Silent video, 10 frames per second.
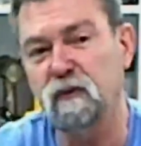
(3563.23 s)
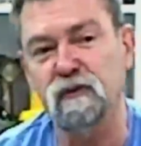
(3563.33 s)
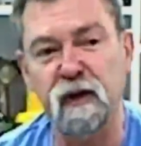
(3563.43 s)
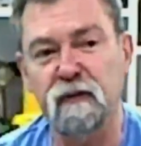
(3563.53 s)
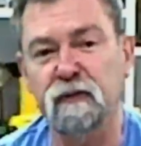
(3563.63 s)

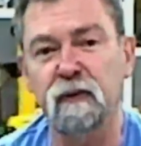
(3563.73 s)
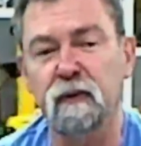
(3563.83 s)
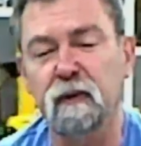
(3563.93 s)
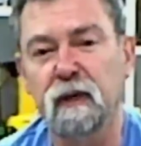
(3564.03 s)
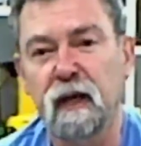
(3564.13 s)
straight
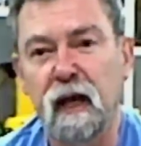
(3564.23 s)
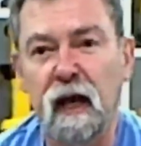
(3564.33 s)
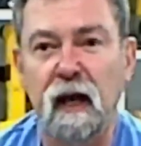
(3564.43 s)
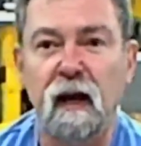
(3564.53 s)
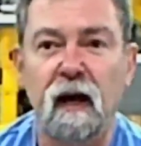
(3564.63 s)
through.
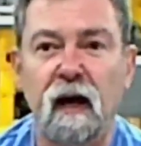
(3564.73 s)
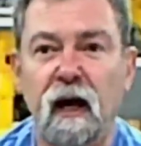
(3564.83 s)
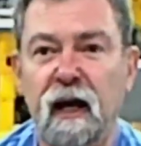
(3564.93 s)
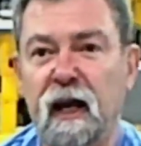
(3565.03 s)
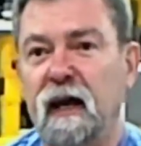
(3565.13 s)

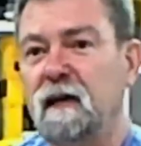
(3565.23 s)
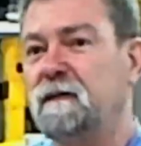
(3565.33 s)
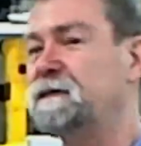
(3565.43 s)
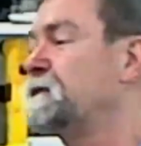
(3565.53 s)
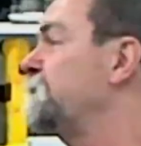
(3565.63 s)
I
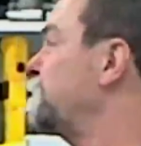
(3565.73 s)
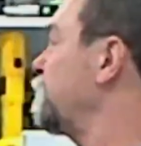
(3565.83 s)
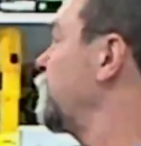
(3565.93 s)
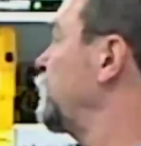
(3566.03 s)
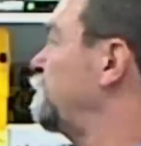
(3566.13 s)
have
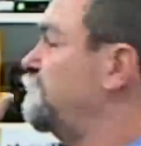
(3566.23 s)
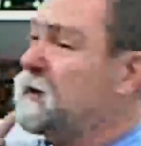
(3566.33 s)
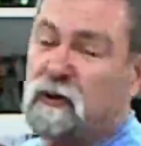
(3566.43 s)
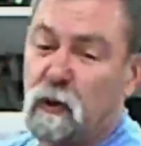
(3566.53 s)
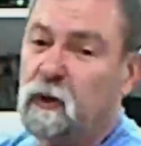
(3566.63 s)

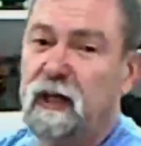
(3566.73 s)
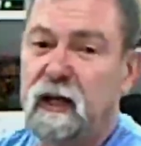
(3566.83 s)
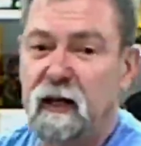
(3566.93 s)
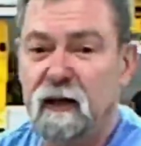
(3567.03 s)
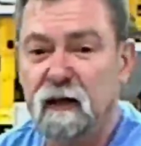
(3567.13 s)
Festool
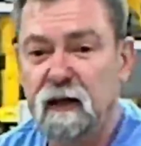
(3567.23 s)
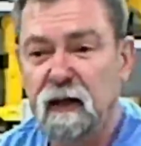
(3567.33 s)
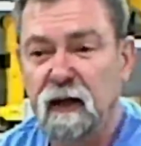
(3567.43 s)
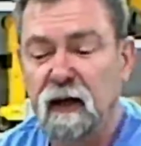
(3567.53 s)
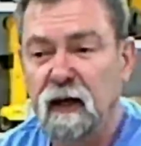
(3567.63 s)
gear
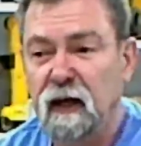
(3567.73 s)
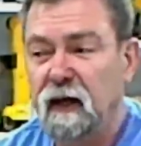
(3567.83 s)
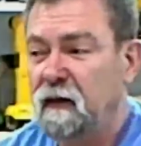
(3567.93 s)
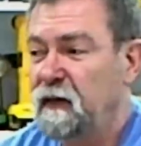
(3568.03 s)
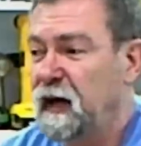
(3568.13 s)

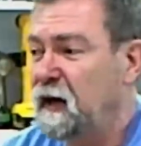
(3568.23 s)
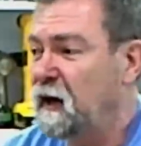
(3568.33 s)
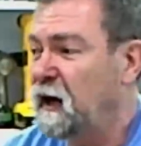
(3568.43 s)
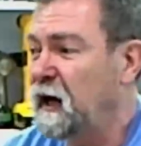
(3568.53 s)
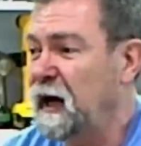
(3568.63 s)

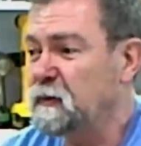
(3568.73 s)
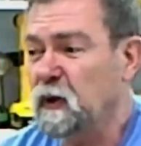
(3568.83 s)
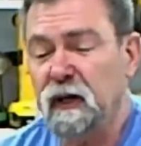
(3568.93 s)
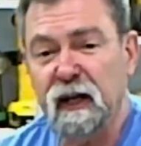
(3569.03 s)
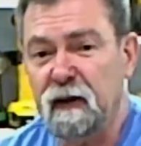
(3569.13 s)
that I
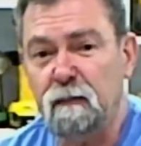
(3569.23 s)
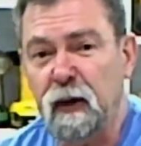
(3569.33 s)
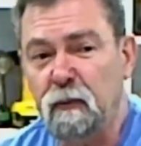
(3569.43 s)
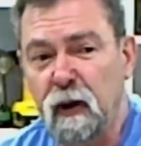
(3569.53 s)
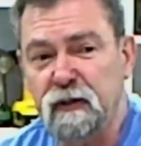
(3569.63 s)
absolutely love.
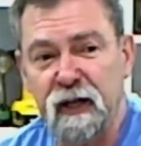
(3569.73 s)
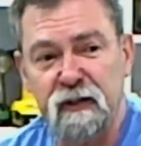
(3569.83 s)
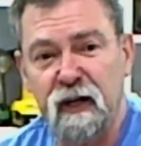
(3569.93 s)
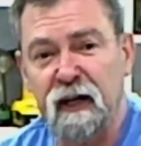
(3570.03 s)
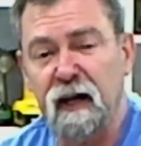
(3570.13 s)
My
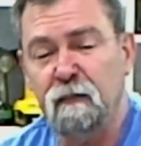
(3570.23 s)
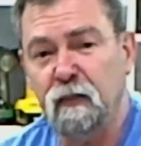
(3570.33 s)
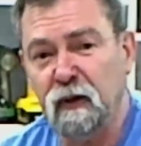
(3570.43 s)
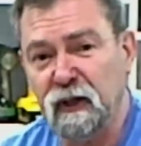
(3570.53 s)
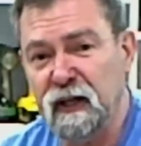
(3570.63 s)
Rotex, I
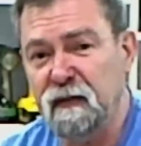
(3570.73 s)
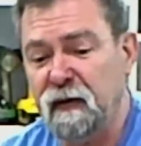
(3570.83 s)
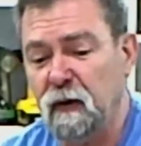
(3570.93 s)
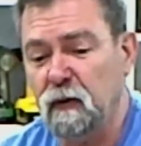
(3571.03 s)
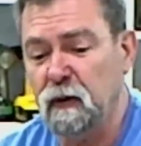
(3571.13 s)
can't
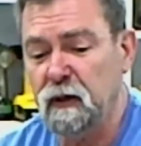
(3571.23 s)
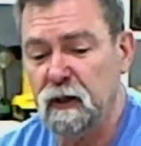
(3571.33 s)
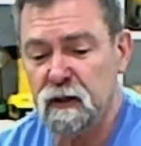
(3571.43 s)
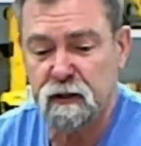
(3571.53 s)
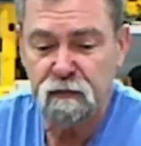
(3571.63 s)
believe how good
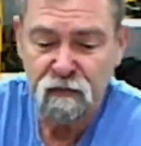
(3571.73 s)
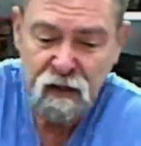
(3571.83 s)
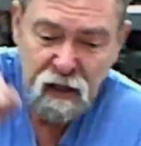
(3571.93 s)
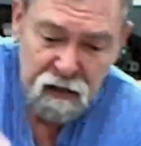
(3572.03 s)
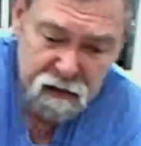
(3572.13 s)
it is.
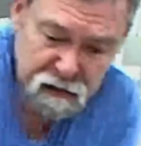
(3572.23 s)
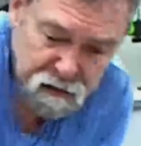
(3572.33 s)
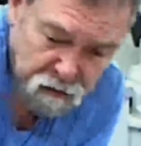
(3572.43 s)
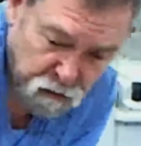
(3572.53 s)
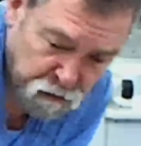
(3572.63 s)

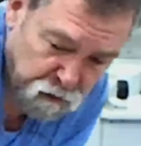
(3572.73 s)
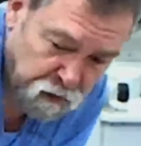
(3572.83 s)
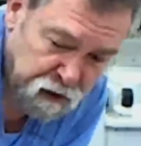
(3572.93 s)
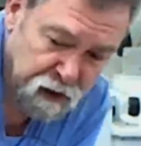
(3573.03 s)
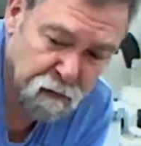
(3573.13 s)
This little
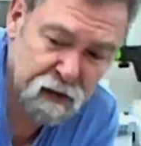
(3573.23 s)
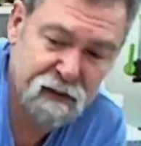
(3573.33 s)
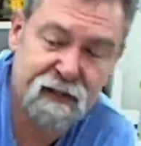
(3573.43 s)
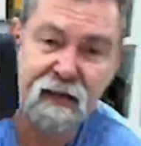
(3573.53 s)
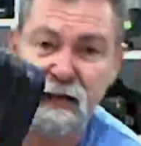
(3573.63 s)
drill here, my
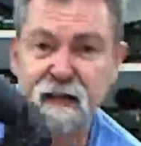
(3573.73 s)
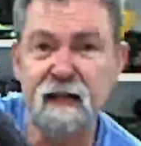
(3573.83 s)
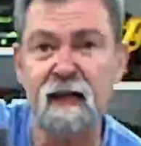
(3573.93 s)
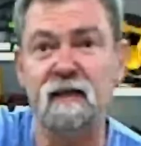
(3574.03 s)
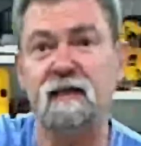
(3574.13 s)

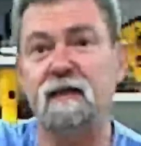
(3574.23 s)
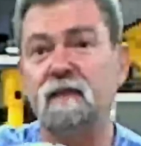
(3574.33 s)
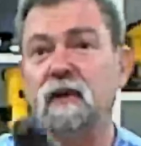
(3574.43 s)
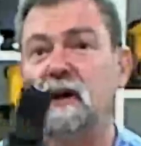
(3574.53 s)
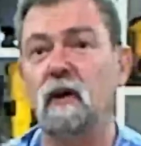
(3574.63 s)
CXS,
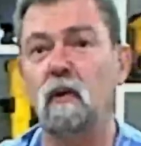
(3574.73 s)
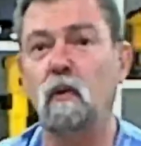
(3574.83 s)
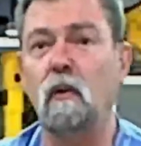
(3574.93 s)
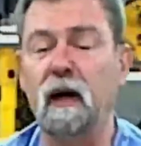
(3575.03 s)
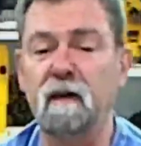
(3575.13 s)

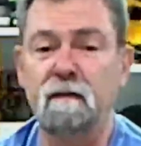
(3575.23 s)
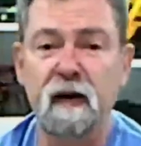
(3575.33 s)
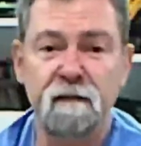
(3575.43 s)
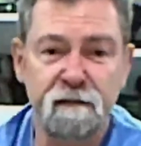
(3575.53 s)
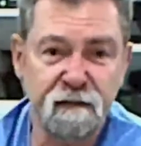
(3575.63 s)
one of
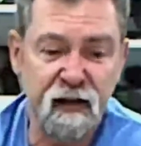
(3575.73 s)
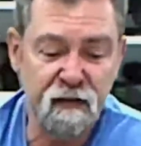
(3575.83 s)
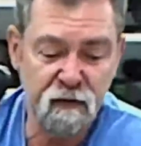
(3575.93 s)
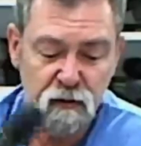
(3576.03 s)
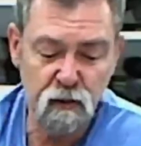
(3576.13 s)
my
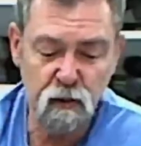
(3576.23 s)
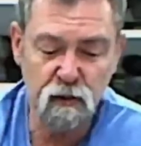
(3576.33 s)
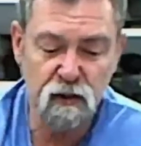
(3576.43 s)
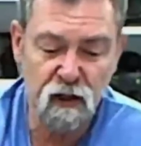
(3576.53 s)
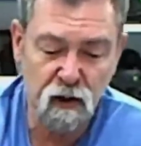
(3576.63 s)
favorite
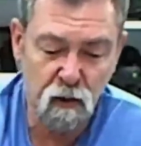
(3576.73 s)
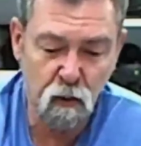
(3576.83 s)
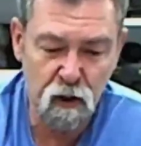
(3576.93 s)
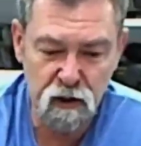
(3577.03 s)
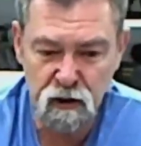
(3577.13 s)
tools in the
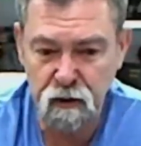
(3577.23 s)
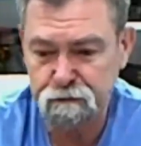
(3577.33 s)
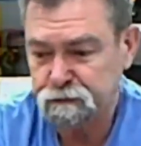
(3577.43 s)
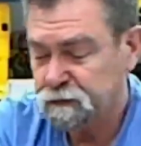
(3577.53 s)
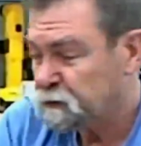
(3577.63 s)
whole
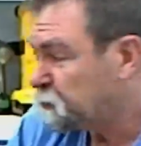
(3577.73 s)
workshop.